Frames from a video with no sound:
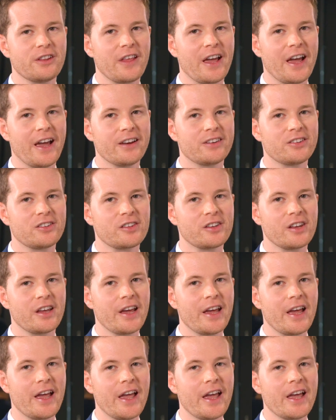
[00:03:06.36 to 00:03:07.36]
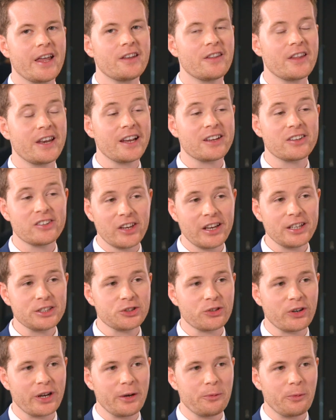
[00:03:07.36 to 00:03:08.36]
that in the next
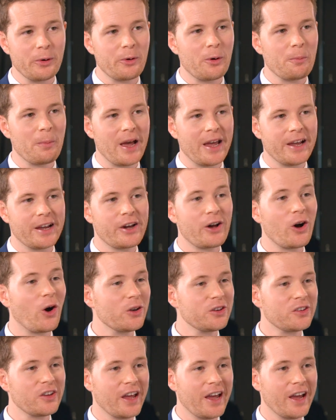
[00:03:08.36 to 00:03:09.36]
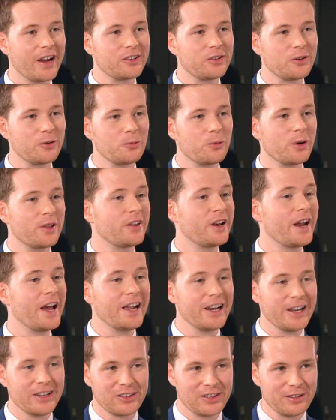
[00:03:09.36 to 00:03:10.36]
century we will make contact with an
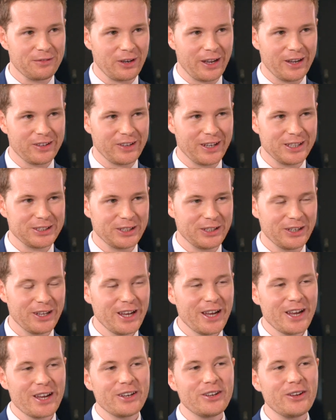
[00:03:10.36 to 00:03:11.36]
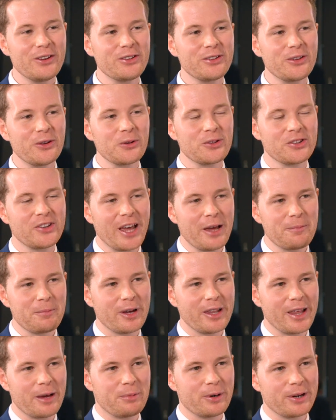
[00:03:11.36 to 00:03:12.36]
alien civilization. Do you still stand by
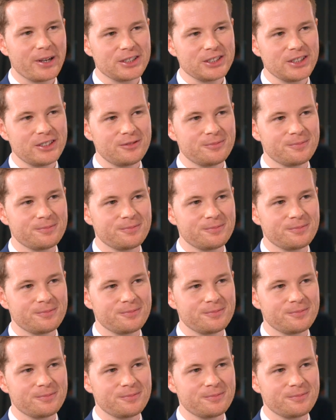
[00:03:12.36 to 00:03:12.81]
that prediction?